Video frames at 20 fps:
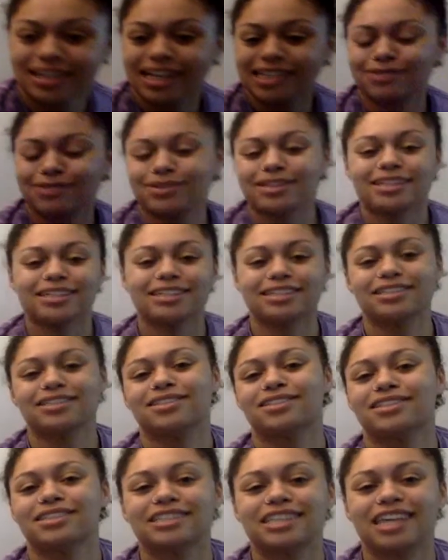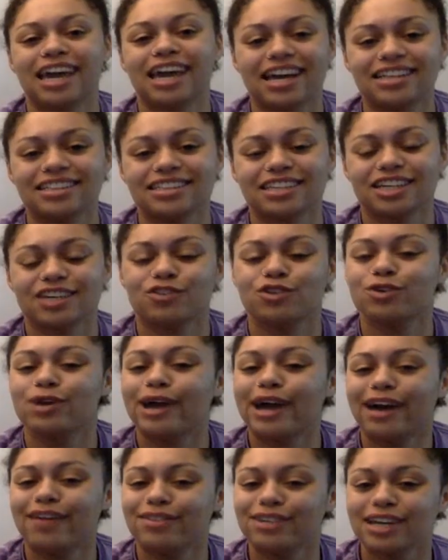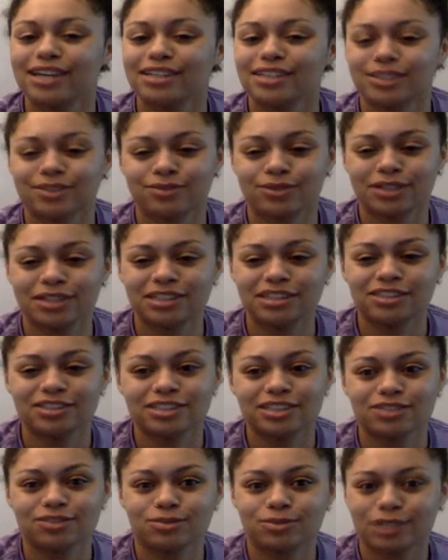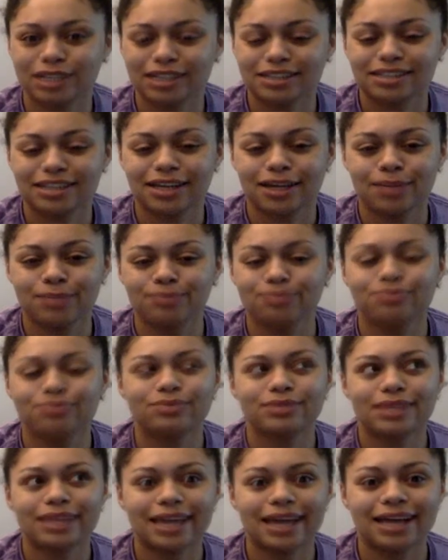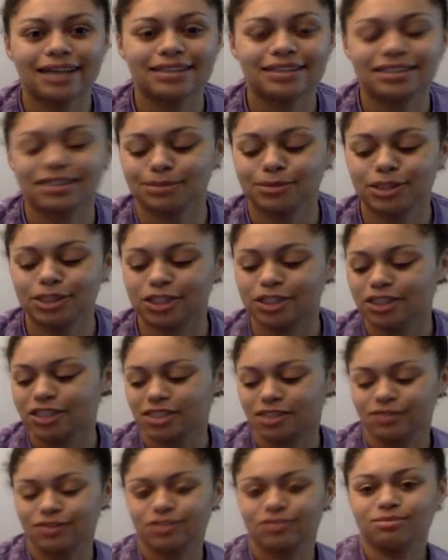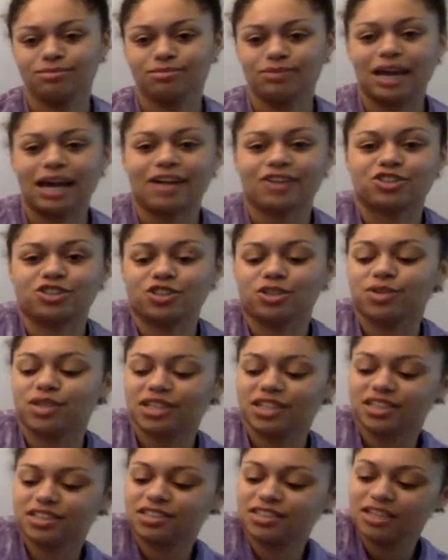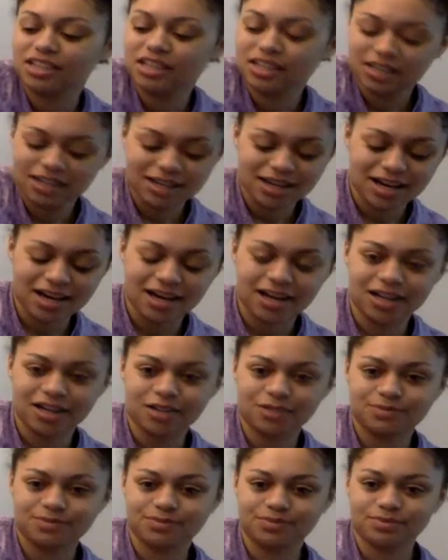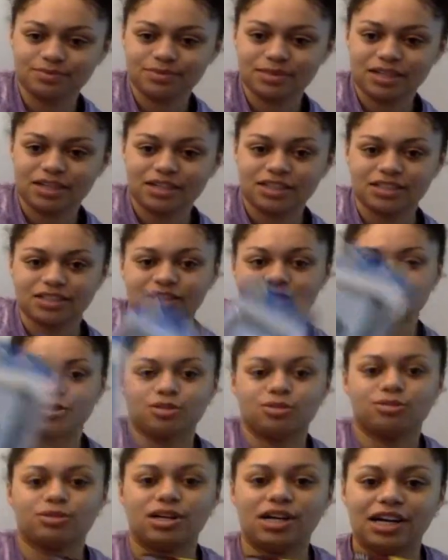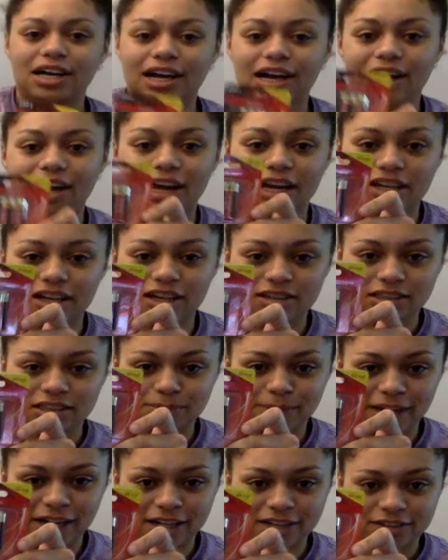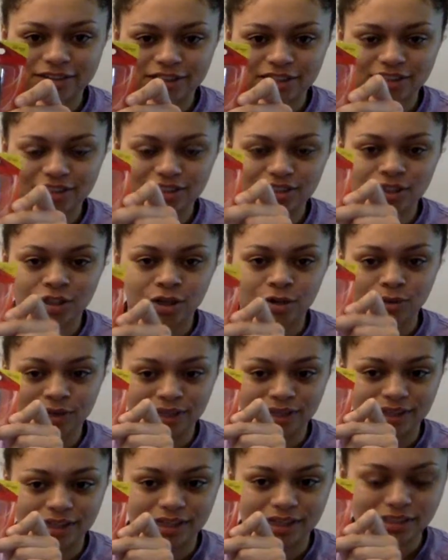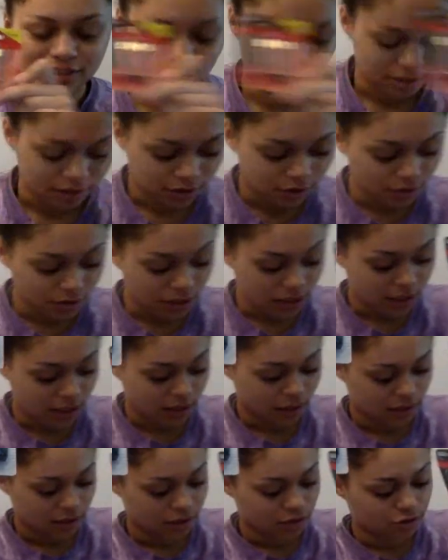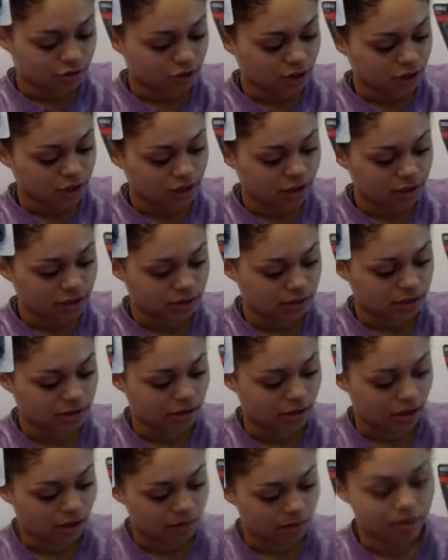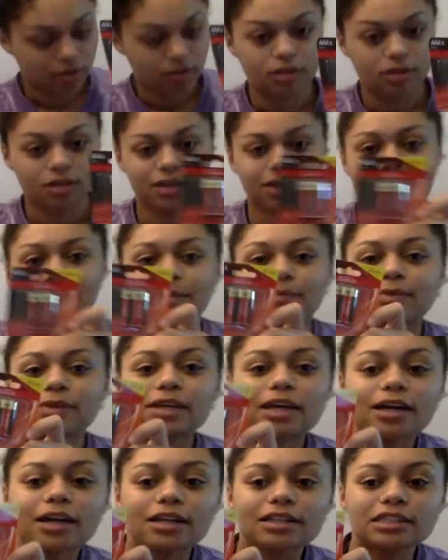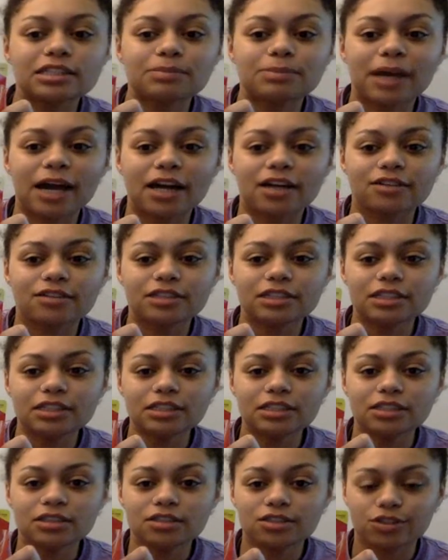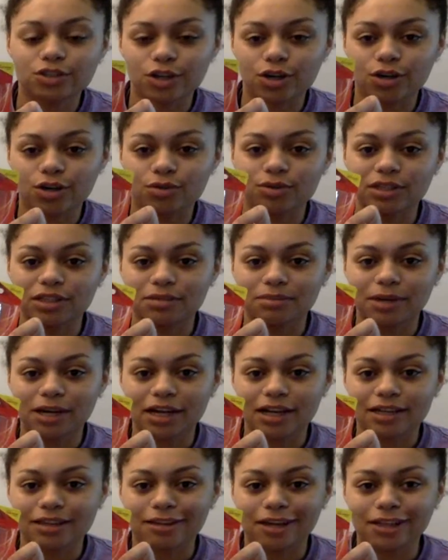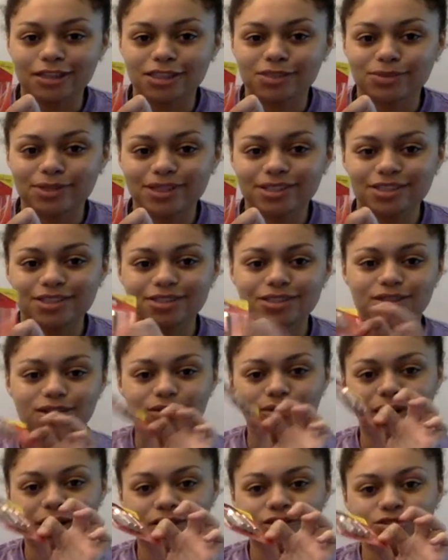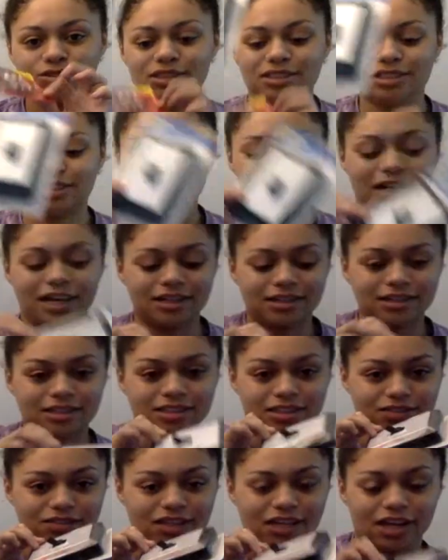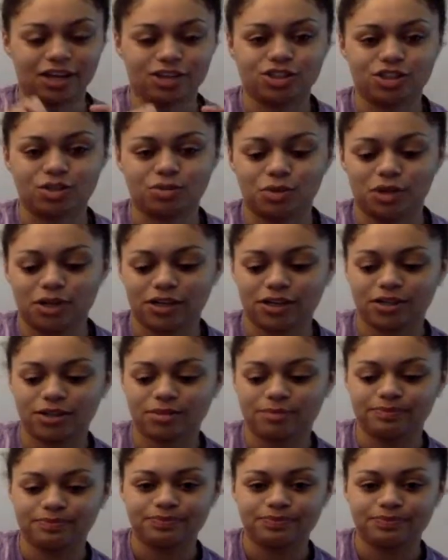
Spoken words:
guess what it is, just guess. Like, if you have an idea of what it is just from what I said, guess, because I'm curious if you actually know what it is. So, I got these batteries to go in this. Luna, construction needs to stop. Okay, I got these batteries to go with my light switch, so I'll do this at the end to see if they actually work.